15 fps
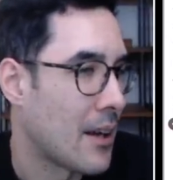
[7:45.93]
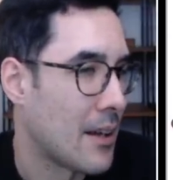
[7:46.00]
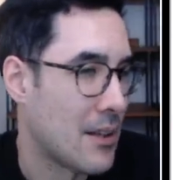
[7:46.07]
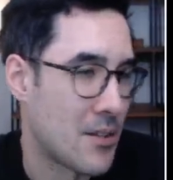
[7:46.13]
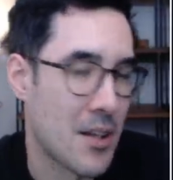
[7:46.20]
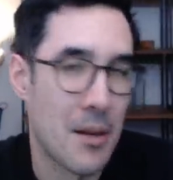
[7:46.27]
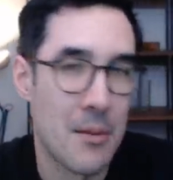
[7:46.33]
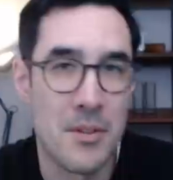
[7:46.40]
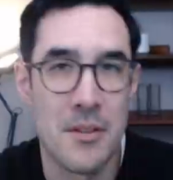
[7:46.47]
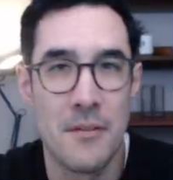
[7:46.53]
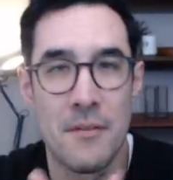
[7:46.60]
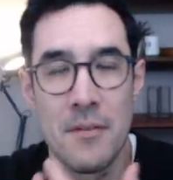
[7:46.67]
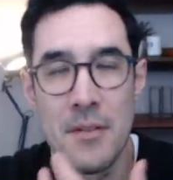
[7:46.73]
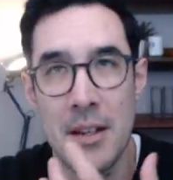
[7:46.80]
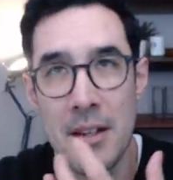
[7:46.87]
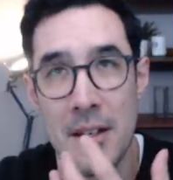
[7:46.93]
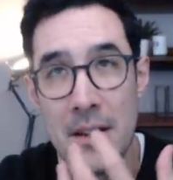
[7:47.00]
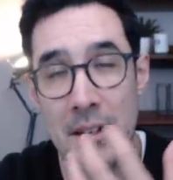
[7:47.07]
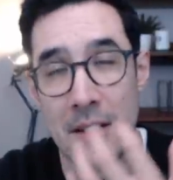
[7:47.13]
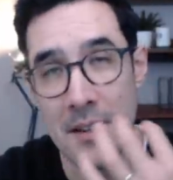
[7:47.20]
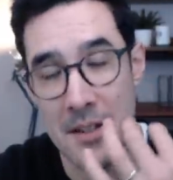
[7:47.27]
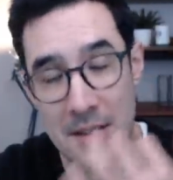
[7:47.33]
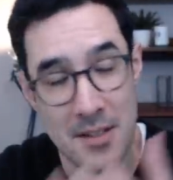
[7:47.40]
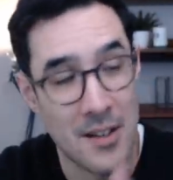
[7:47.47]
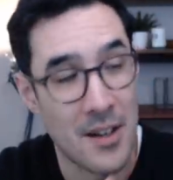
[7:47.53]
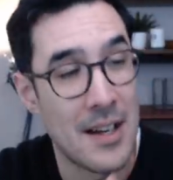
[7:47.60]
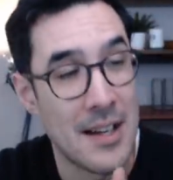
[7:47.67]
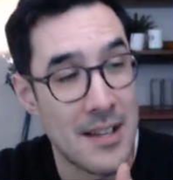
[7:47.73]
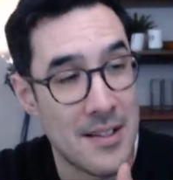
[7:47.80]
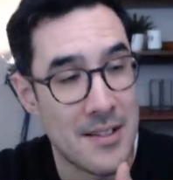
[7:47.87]
in terms of the, the
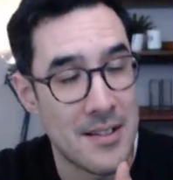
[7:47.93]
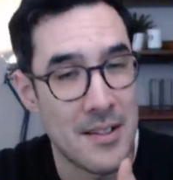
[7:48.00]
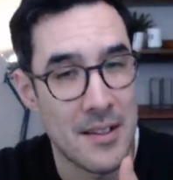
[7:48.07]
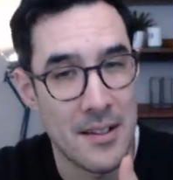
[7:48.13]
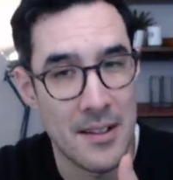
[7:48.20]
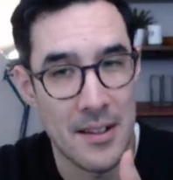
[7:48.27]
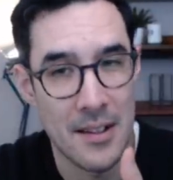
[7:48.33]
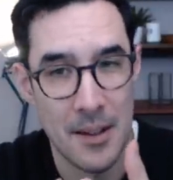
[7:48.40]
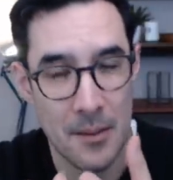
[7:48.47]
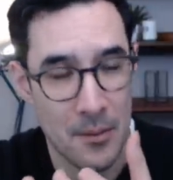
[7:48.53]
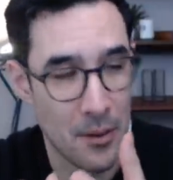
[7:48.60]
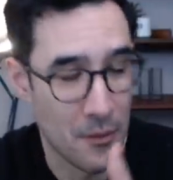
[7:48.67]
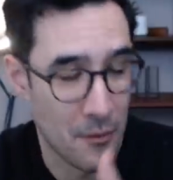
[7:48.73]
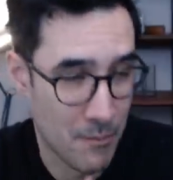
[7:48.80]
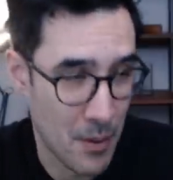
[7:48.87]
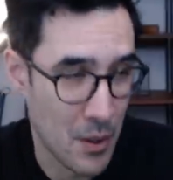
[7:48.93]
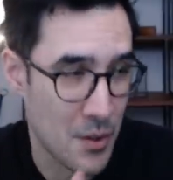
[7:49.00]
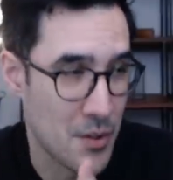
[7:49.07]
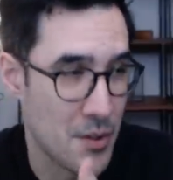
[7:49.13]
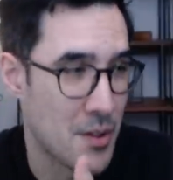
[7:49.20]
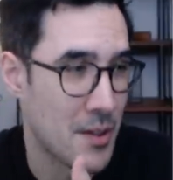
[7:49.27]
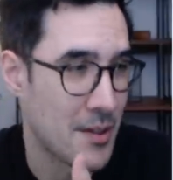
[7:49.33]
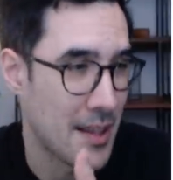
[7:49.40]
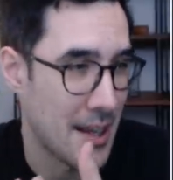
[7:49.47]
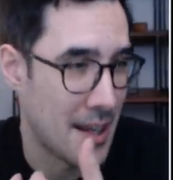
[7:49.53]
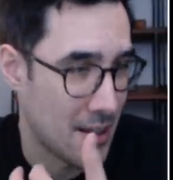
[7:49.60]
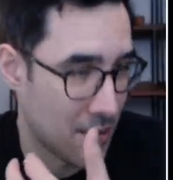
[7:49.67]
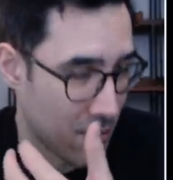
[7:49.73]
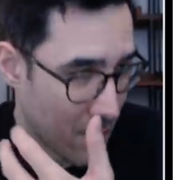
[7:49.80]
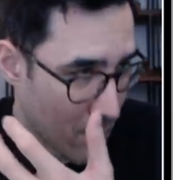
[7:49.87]
size of bonds that
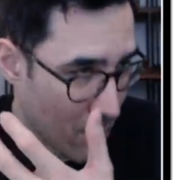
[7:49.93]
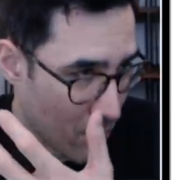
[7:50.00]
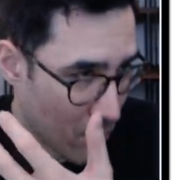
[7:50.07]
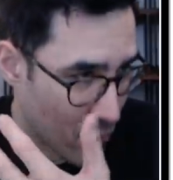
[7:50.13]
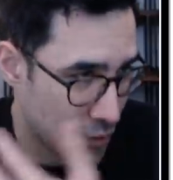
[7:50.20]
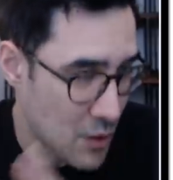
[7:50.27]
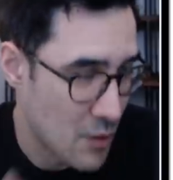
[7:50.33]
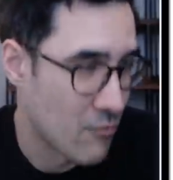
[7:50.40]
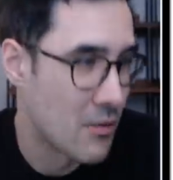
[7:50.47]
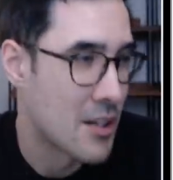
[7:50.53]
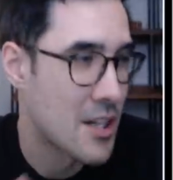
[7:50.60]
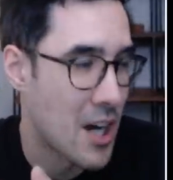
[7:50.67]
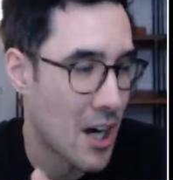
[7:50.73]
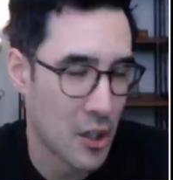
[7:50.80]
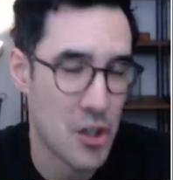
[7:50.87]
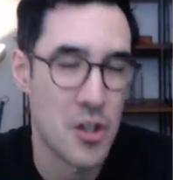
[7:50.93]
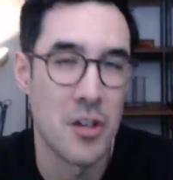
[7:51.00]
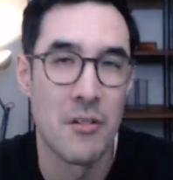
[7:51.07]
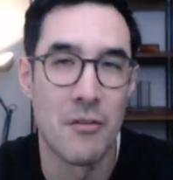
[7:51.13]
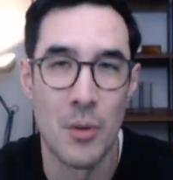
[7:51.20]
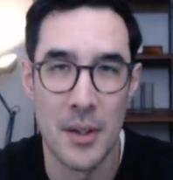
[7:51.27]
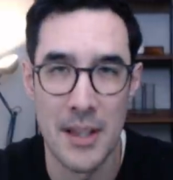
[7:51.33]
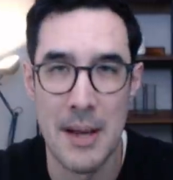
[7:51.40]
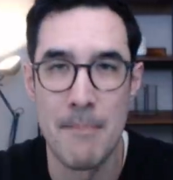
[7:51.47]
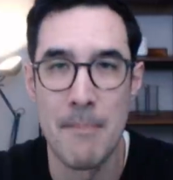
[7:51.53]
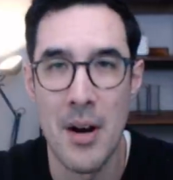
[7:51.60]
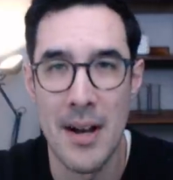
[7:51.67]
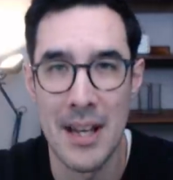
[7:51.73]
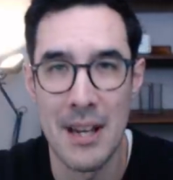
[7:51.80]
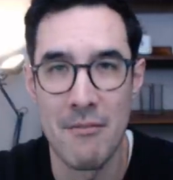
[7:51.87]
they re reduction of what they're
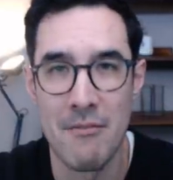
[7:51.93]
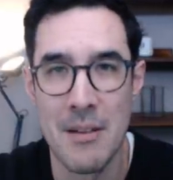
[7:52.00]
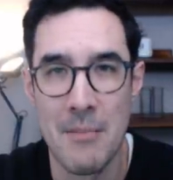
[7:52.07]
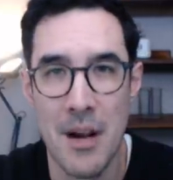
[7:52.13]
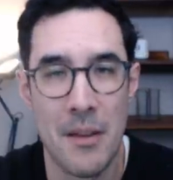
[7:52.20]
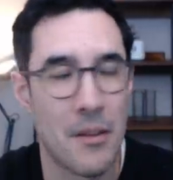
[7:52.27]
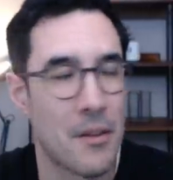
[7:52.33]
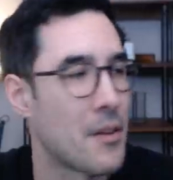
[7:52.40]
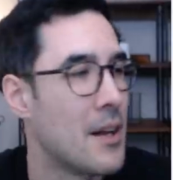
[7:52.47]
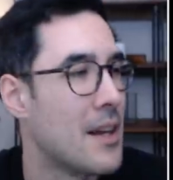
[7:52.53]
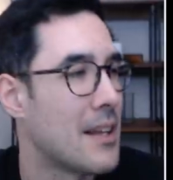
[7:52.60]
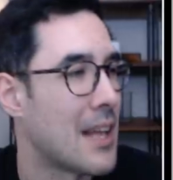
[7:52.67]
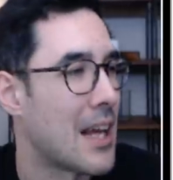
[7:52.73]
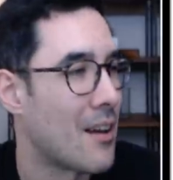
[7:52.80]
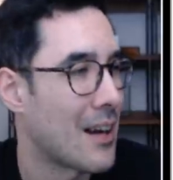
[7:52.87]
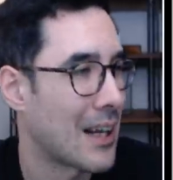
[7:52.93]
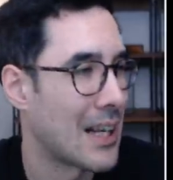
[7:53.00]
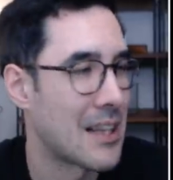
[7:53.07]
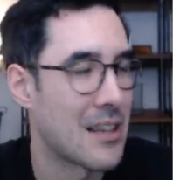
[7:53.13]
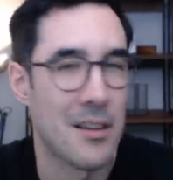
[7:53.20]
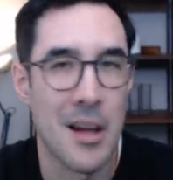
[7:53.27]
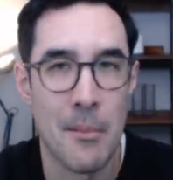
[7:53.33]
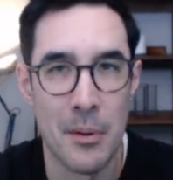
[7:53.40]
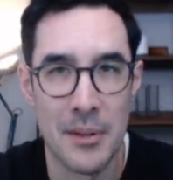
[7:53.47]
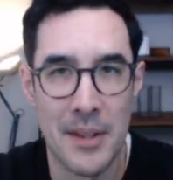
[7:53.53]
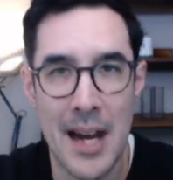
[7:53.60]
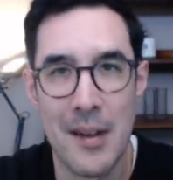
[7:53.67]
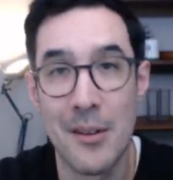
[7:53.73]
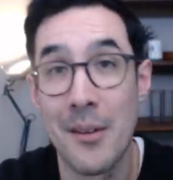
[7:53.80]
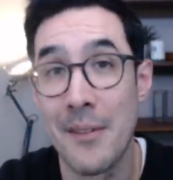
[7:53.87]
buying every month. They're likely to double
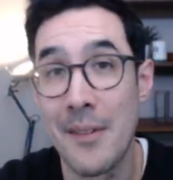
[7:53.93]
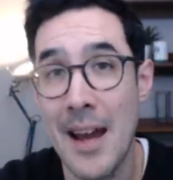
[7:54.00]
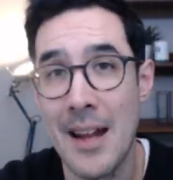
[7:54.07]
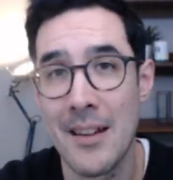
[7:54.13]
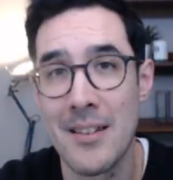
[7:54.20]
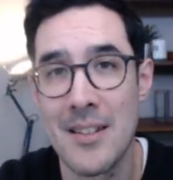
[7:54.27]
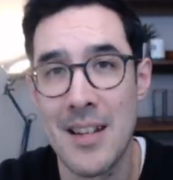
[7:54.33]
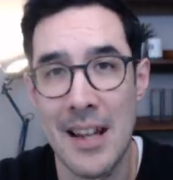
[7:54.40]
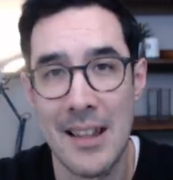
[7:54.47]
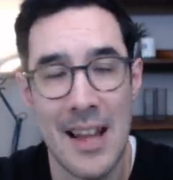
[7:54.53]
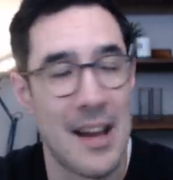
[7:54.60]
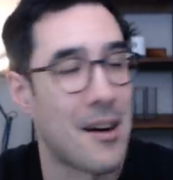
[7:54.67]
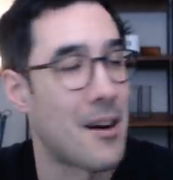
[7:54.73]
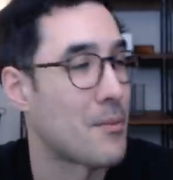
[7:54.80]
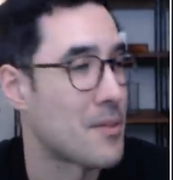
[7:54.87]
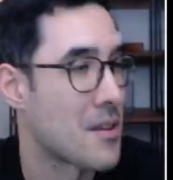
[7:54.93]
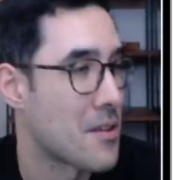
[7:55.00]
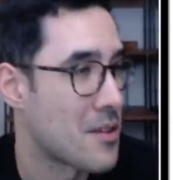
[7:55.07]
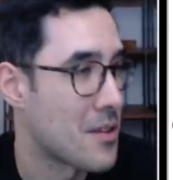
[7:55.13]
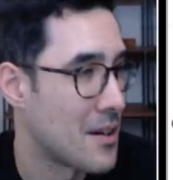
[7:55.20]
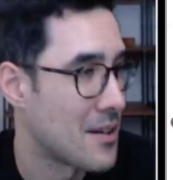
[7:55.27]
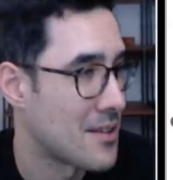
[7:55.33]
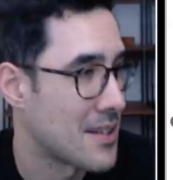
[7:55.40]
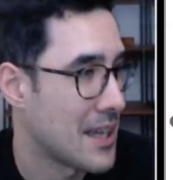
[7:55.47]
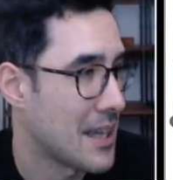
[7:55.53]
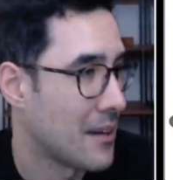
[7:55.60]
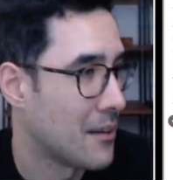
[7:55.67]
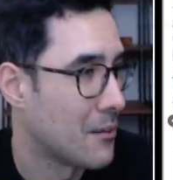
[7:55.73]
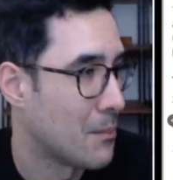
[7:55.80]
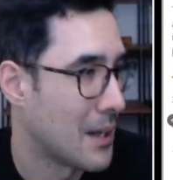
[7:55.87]
down on that and take that up to 30
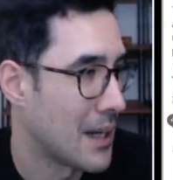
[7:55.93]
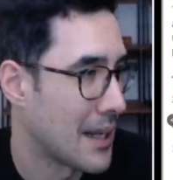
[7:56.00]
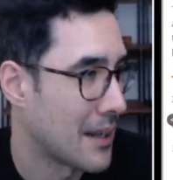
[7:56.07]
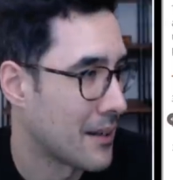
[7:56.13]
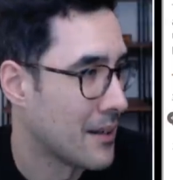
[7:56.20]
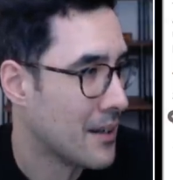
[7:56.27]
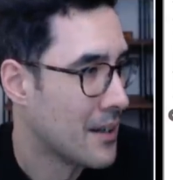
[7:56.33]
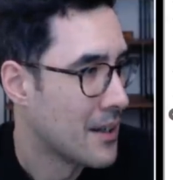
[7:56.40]
billion.